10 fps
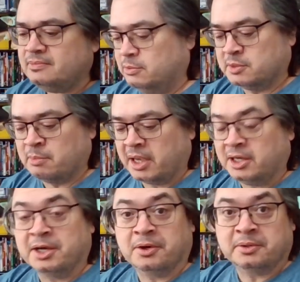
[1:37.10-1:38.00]
He was my
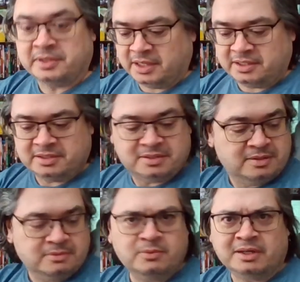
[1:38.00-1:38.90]
hero in the
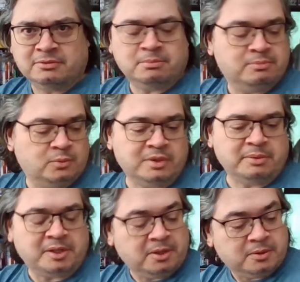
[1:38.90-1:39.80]
80s. One of them.
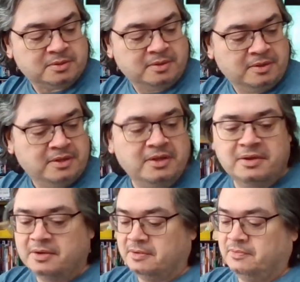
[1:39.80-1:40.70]
One of my heroes.
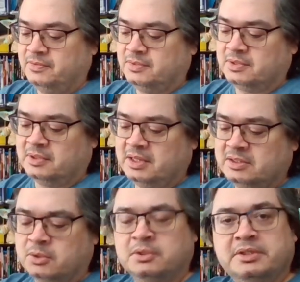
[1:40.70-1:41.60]
So
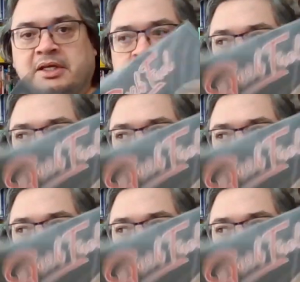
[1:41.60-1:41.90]
that's cool. You